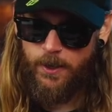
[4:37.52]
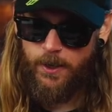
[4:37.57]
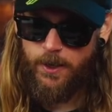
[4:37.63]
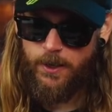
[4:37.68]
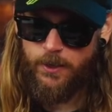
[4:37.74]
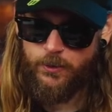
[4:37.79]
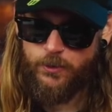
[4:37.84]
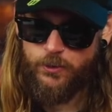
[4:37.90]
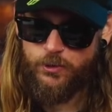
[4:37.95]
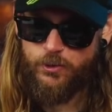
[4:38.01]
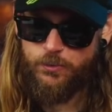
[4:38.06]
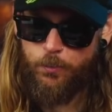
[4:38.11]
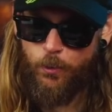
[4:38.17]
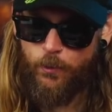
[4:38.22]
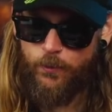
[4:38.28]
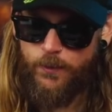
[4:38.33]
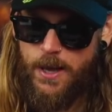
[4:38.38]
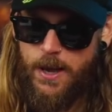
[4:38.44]
and
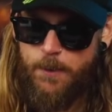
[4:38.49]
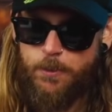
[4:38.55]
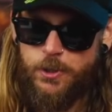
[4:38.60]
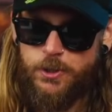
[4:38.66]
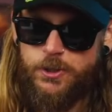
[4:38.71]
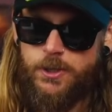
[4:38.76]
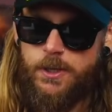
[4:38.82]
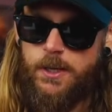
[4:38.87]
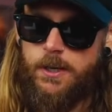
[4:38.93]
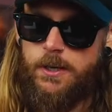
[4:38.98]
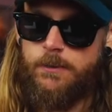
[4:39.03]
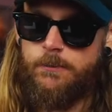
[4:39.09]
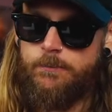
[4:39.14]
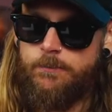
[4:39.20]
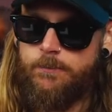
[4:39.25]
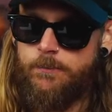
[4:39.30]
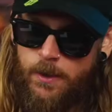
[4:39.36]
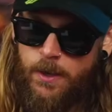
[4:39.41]
spawn that machine.
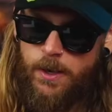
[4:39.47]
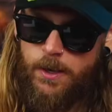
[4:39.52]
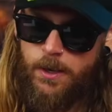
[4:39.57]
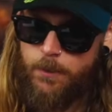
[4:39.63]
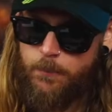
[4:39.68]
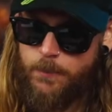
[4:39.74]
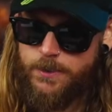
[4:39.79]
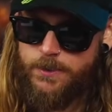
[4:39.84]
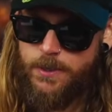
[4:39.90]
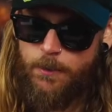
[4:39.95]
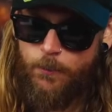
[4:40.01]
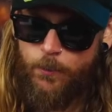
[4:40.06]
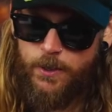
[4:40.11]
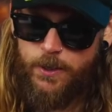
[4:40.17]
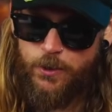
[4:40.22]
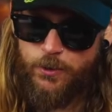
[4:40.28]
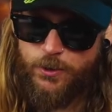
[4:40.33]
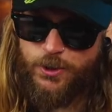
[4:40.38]
And in the meantime,
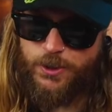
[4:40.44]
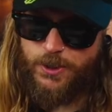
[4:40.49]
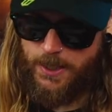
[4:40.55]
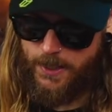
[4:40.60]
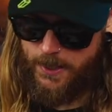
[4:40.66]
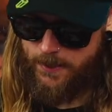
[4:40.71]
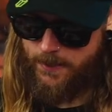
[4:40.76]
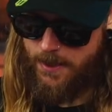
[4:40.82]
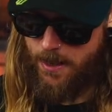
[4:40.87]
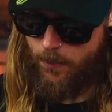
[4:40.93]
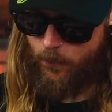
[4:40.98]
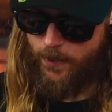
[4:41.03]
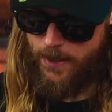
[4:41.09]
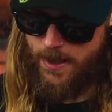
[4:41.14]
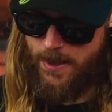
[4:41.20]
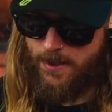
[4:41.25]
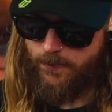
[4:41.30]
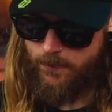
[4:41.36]
we can just check that
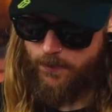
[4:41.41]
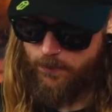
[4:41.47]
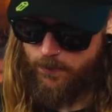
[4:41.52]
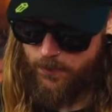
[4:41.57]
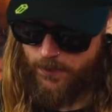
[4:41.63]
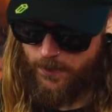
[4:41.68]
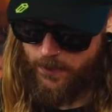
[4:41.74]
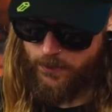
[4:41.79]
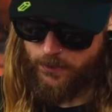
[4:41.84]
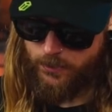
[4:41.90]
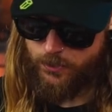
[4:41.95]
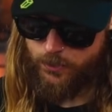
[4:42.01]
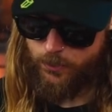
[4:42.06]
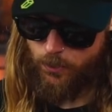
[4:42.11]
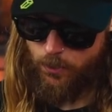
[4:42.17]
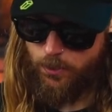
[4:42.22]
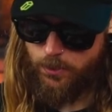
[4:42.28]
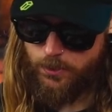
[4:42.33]
we have everything
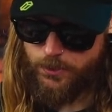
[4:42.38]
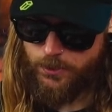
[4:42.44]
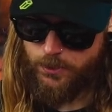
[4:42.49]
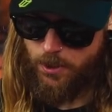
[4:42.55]
installed.